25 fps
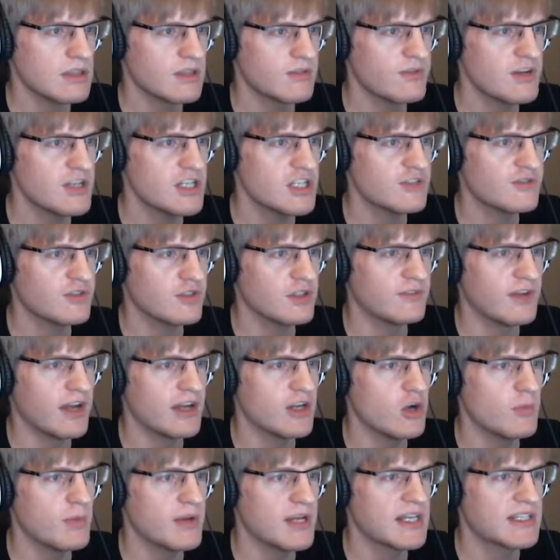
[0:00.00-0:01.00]
The fridge is full of
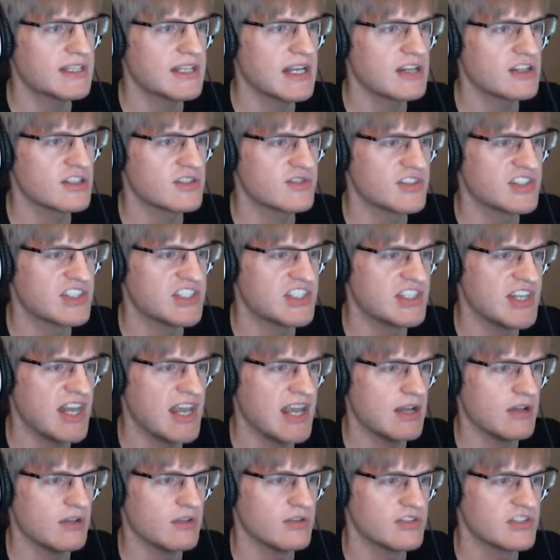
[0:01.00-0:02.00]
unopened containers of
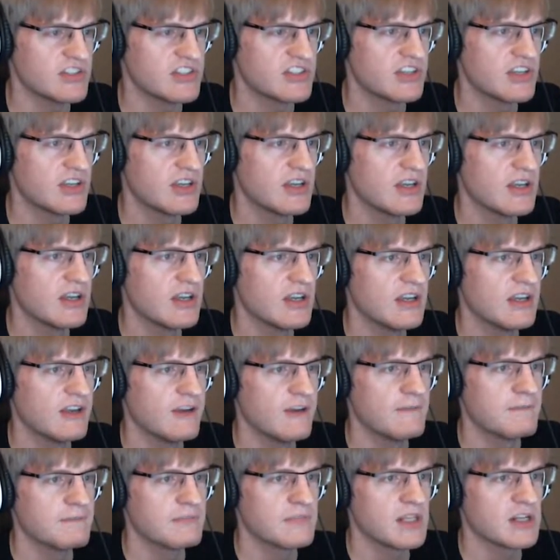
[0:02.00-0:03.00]
snails.
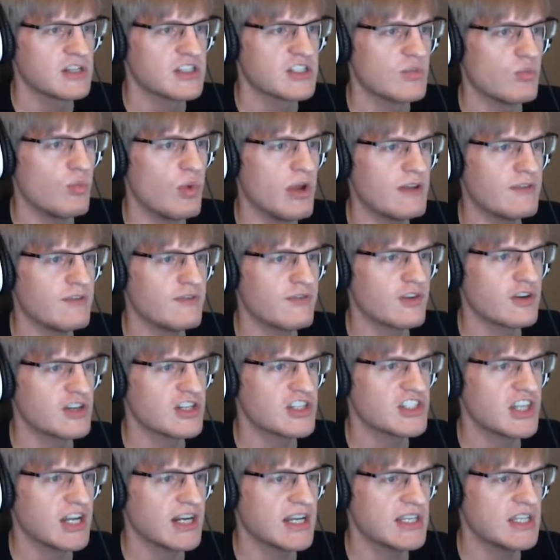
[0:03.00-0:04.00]
There's some white fur
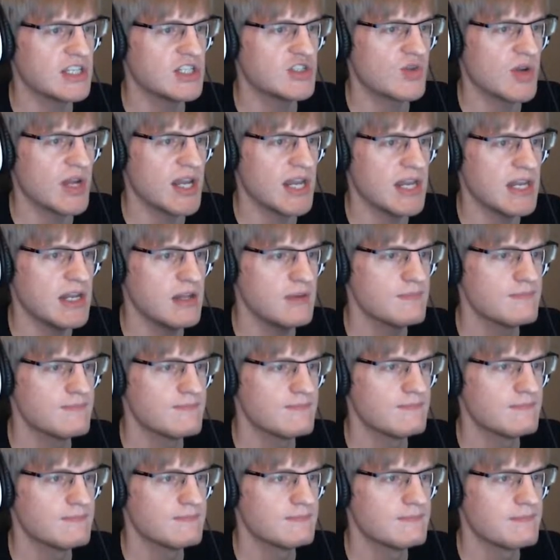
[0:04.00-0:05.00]
stuck in the drain.
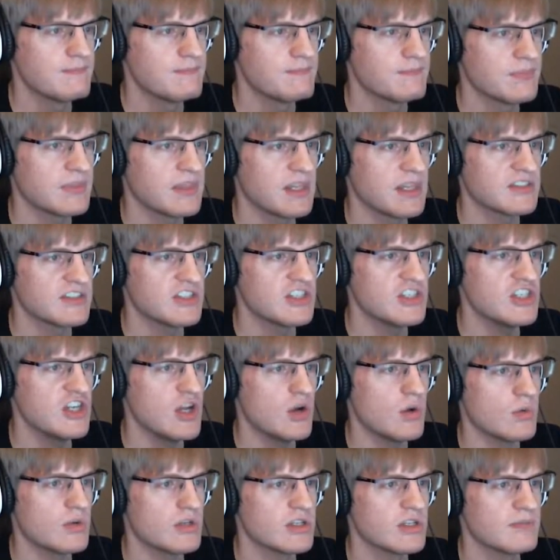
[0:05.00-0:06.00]
It's a
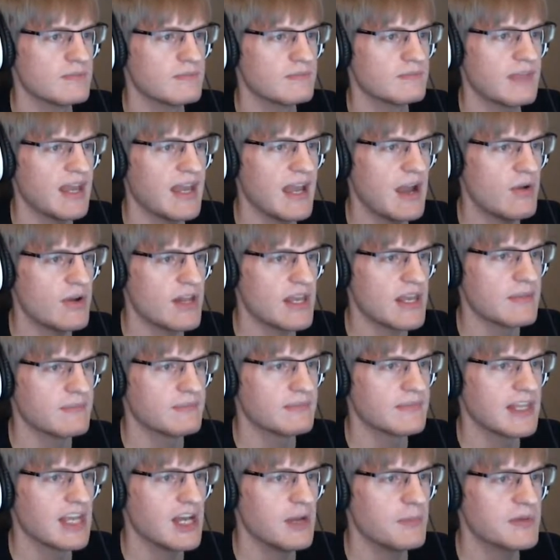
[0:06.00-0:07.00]
note. Howdy,
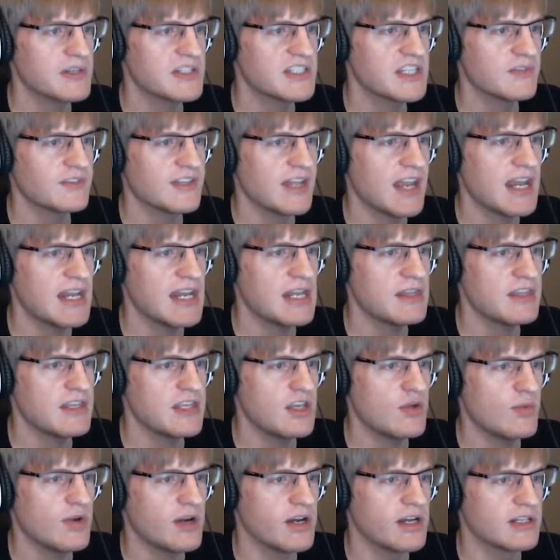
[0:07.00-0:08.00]
help yourself to anything
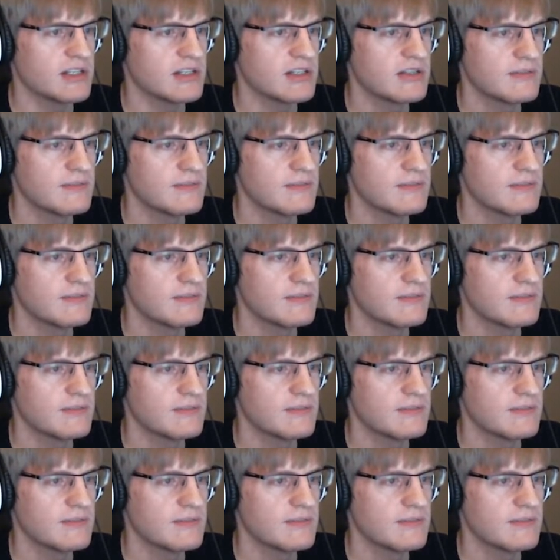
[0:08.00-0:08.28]
you want.